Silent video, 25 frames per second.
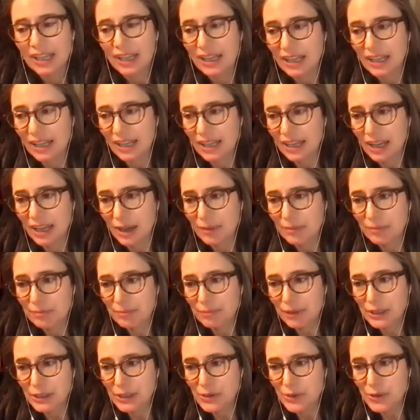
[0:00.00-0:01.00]

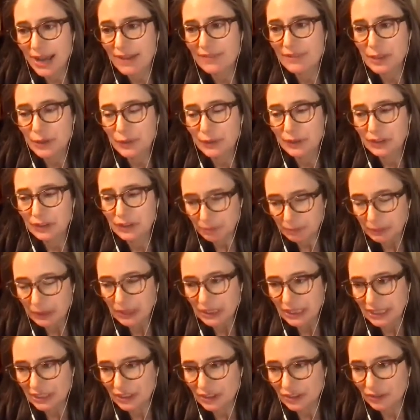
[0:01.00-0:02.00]
But you have no
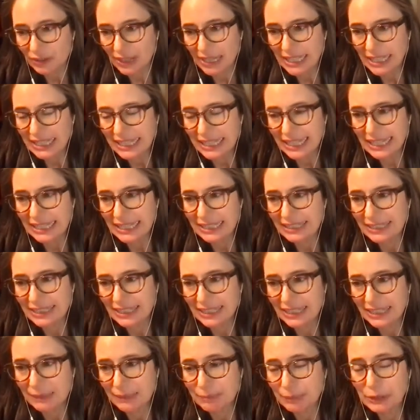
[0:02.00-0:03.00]
experience, right? And
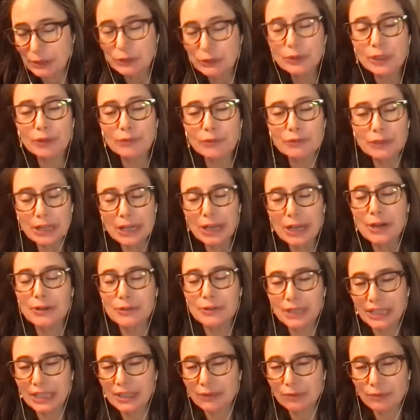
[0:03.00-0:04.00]
but you don't know
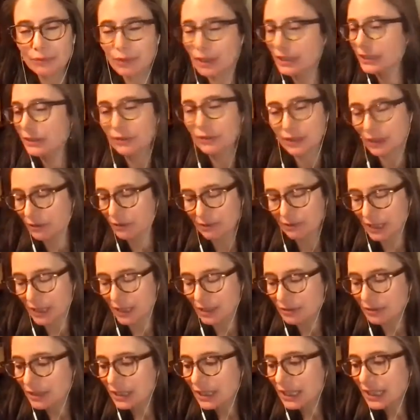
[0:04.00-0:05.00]
what you don't
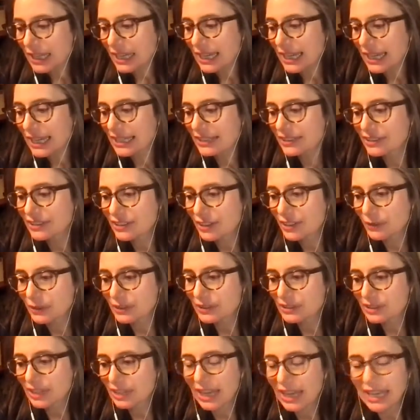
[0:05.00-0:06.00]
know. And so
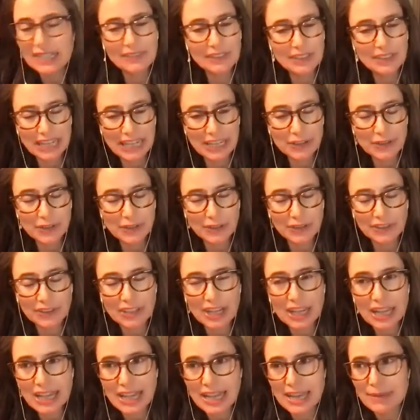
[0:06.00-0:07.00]
it's kind of a dangerous
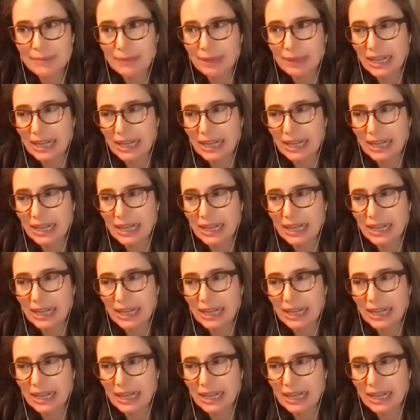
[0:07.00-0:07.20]
time.